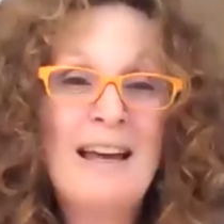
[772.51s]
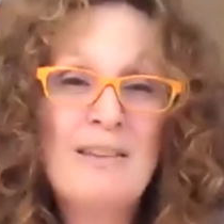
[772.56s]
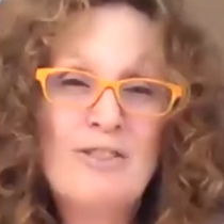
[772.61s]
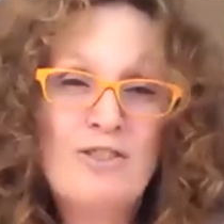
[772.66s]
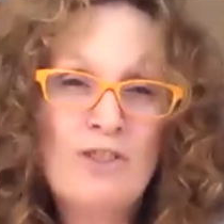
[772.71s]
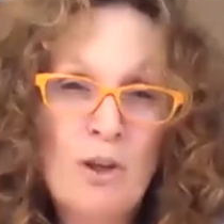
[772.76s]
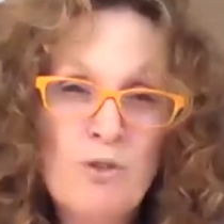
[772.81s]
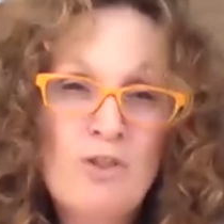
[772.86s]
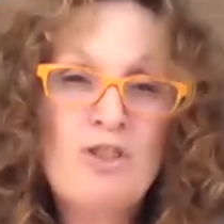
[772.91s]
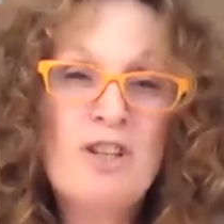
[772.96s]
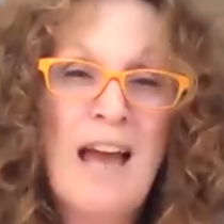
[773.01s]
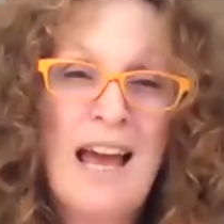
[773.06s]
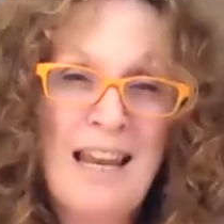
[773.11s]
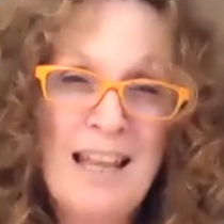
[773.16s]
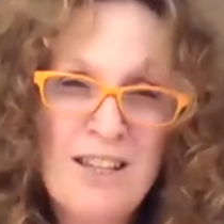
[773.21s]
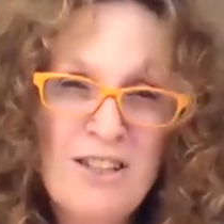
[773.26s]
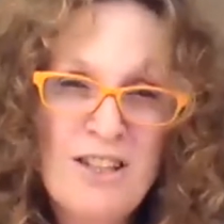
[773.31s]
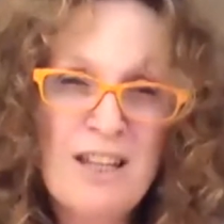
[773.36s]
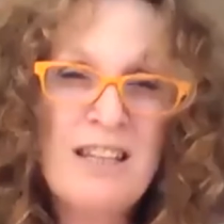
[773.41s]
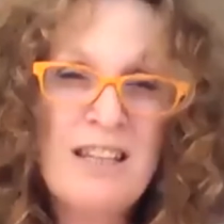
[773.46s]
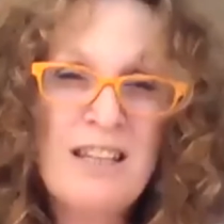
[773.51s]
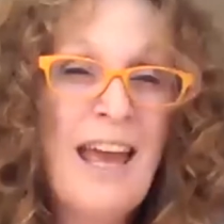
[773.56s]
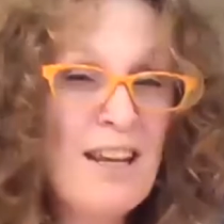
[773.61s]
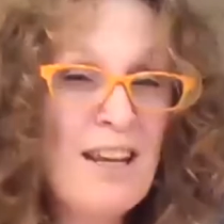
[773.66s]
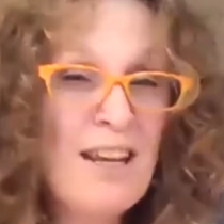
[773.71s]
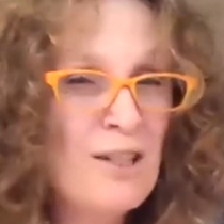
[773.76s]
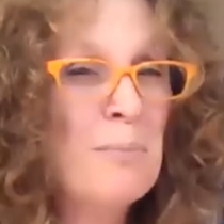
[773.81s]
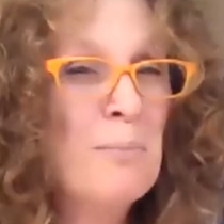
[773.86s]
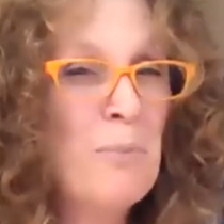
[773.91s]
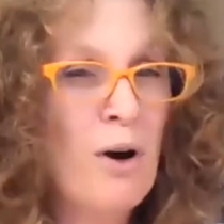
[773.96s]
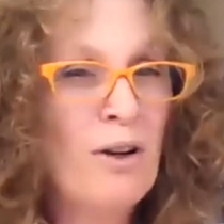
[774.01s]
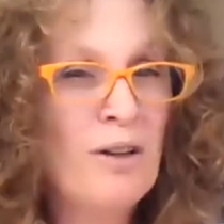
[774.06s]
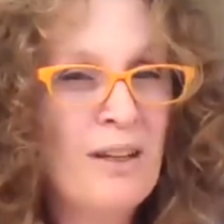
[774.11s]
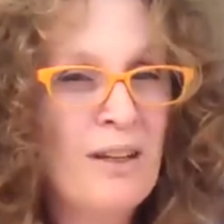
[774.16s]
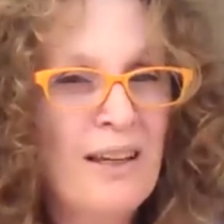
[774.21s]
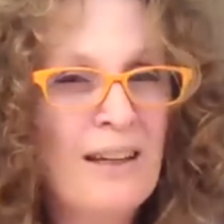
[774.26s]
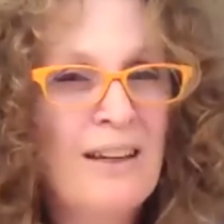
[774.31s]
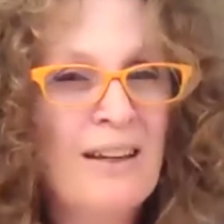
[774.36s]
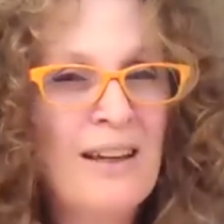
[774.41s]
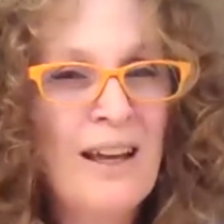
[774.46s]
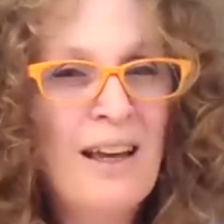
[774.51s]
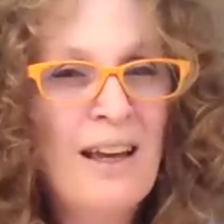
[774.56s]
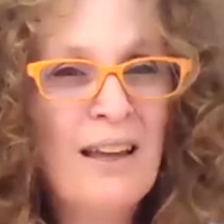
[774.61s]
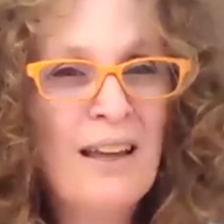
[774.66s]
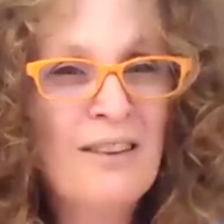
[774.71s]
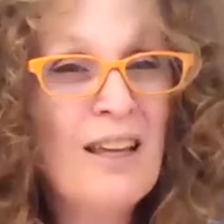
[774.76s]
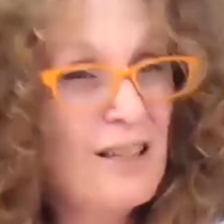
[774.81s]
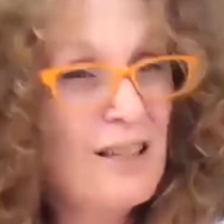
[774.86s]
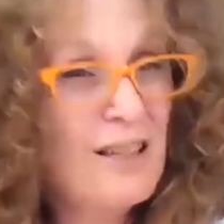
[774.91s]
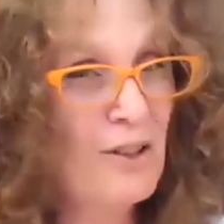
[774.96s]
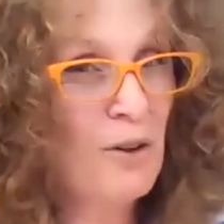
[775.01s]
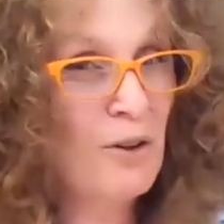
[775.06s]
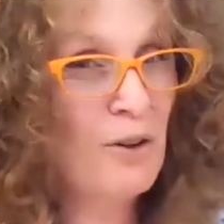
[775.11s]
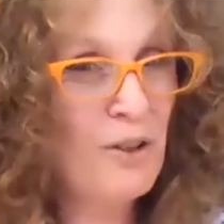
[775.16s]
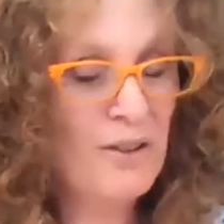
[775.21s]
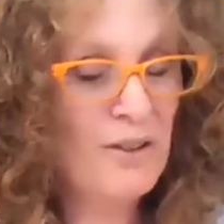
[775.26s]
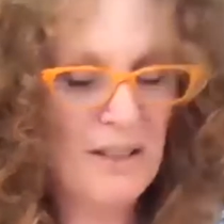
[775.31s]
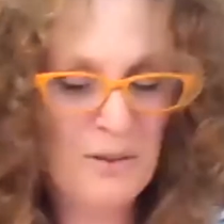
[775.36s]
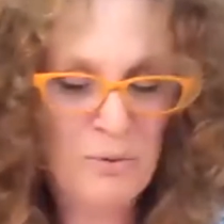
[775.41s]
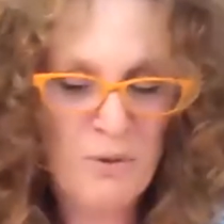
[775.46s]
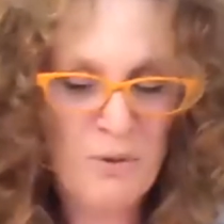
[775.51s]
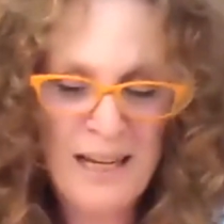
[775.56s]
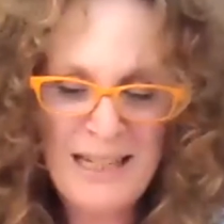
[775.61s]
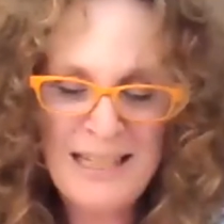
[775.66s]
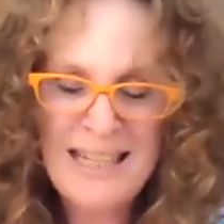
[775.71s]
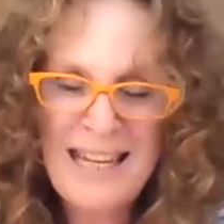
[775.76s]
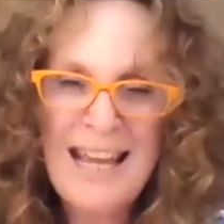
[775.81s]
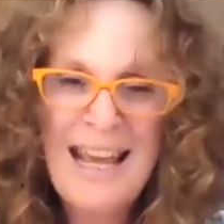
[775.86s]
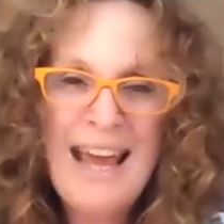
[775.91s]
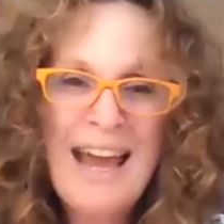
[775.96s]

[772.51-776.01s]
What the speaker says: so challenging hegemonic discourses, right?